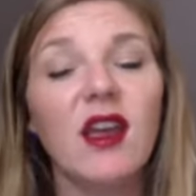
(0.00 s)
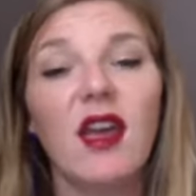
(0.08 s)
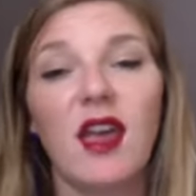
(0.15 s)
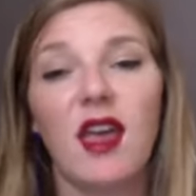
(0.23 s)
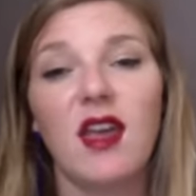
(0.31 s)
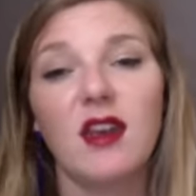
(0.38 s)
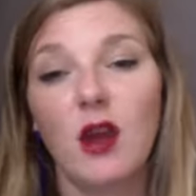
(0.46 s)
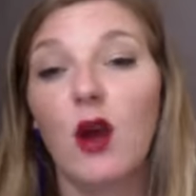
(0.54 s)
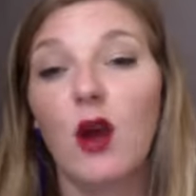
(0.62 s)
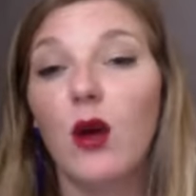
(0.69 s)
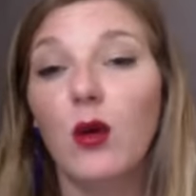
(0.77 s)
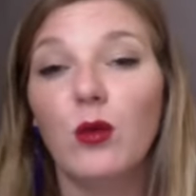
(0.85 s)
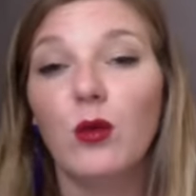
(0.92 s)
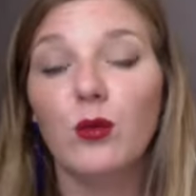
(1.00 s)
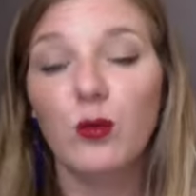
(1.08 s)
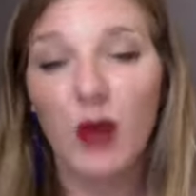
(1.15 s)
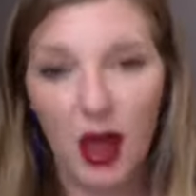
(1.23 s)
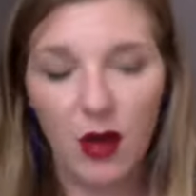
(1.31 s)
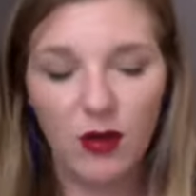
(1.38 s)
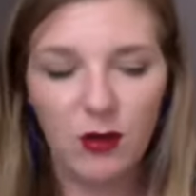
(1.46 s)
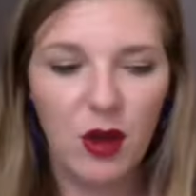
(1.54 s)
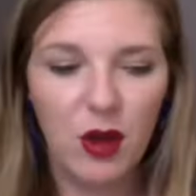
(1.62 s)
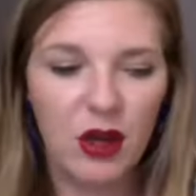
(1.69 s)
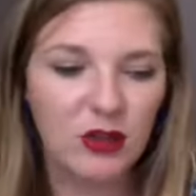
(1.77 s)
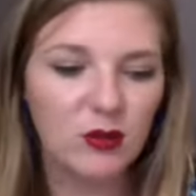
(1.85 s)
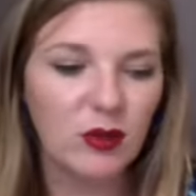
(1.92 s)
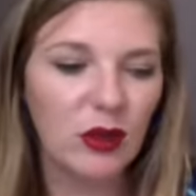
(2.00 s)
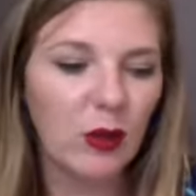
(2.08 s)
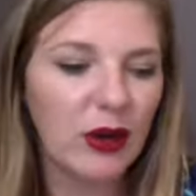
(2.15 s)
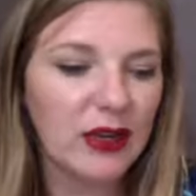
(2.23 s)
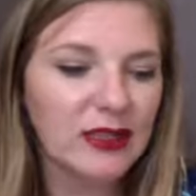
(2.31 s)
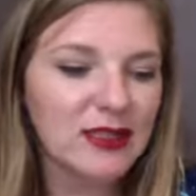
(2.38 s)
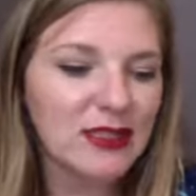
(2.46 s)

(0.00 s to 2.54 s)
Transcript: and know how the product really works.